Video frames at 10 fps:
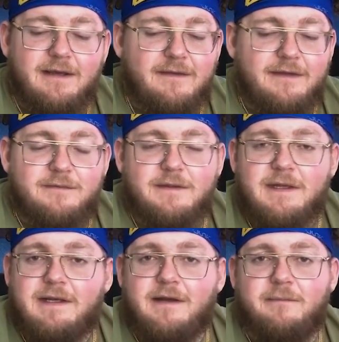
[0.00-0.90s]
That's with
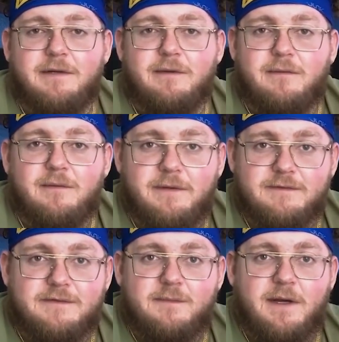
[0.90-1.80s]
any company or
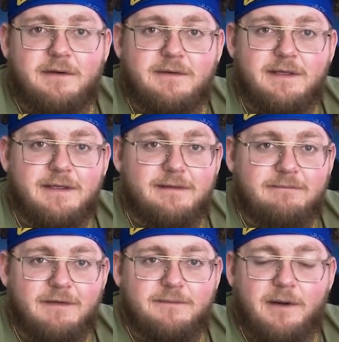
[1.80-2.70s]
business model, and
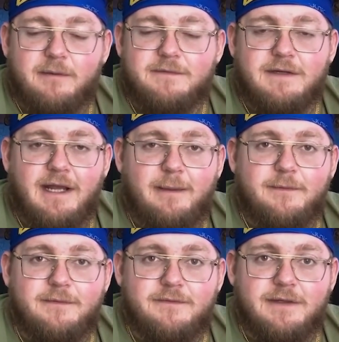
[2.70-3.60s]
that's probably what's going to
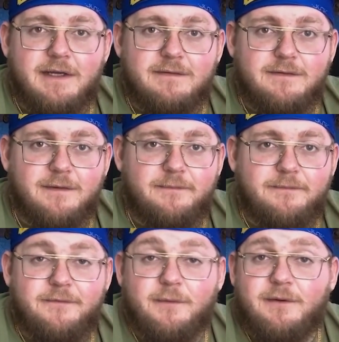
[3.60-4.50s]
happen with the VA. So
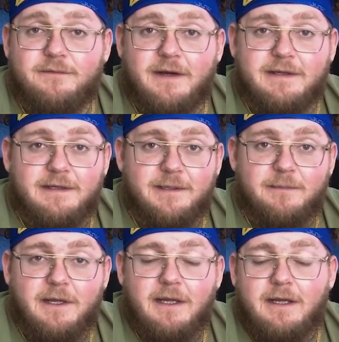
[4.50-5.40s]
if you want to file a claim,
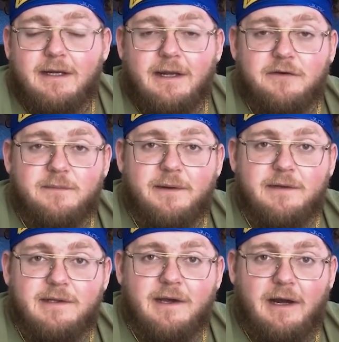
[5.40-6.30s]
now is probably
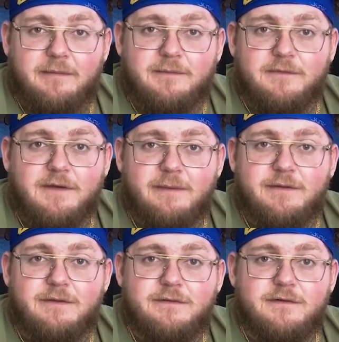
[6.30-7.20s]
the optimal time
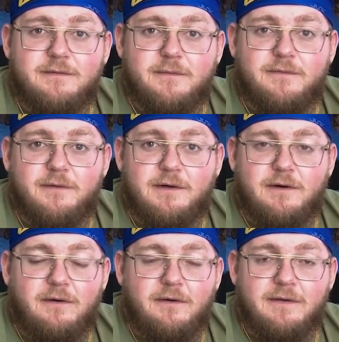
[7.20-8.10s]
to do so
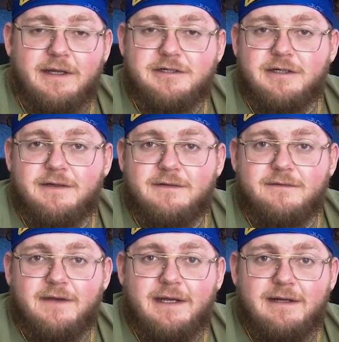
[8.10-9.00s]
before all that shit hits the
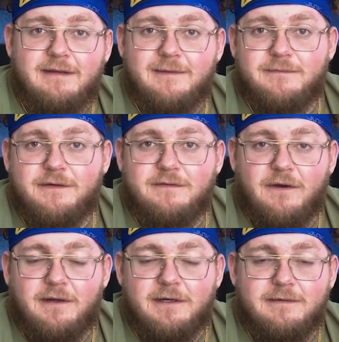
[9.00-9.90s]
fan and claims start
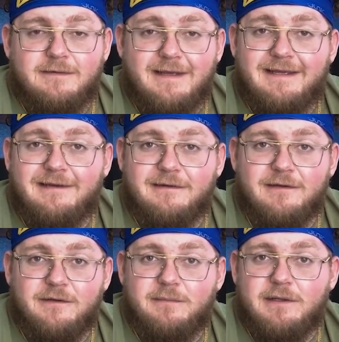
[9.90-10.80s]
taking a
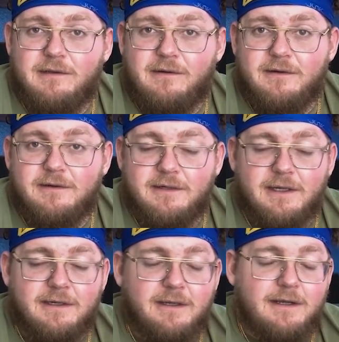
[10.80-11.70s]
good bit longer
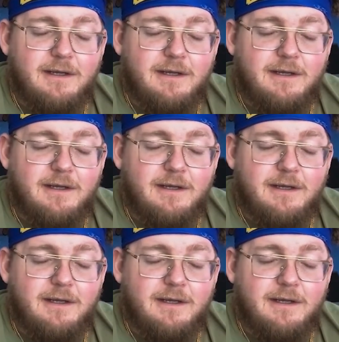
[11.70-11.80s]
again.